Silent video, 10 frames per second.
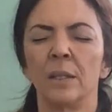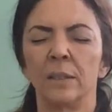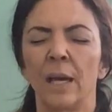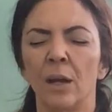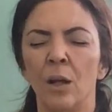
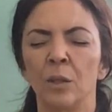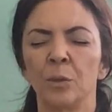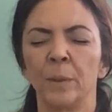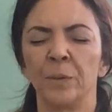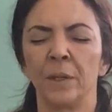That
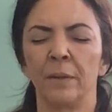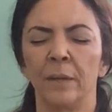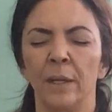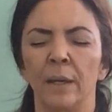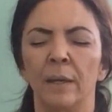collarbone
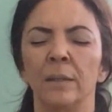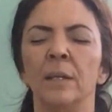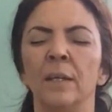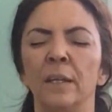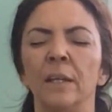area.
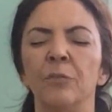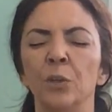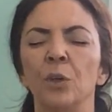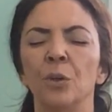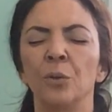
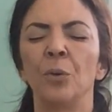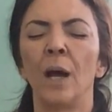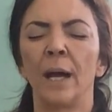Even though